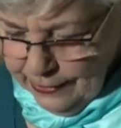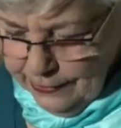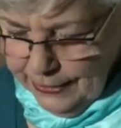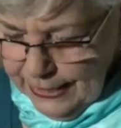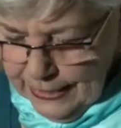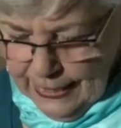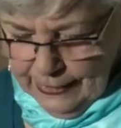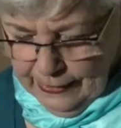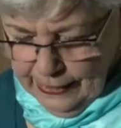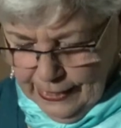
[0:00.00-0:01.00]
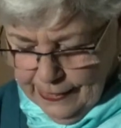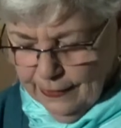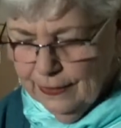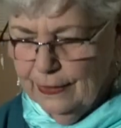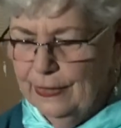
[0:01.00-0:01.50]
the uh,
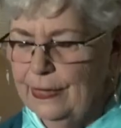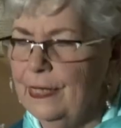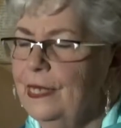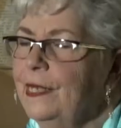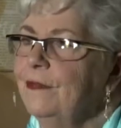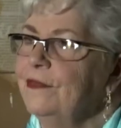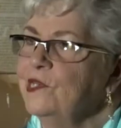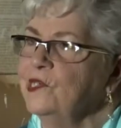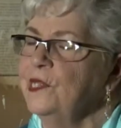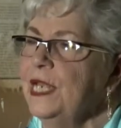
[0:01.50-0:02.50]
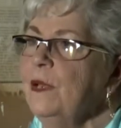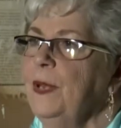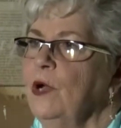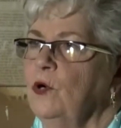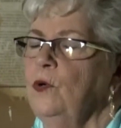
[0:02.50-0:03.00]
this thing
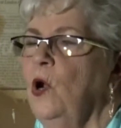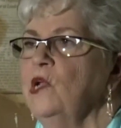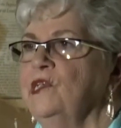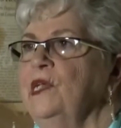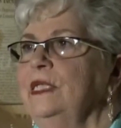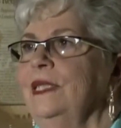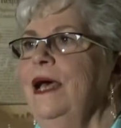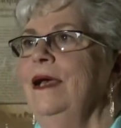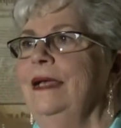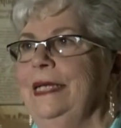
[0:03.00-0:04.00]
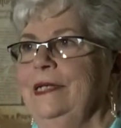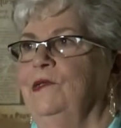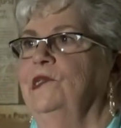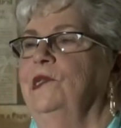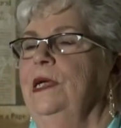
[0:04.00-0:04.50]
about crossing
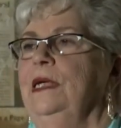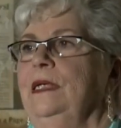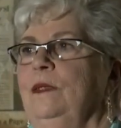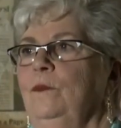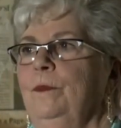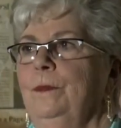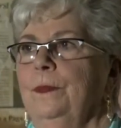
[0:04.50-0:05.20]
lines, um,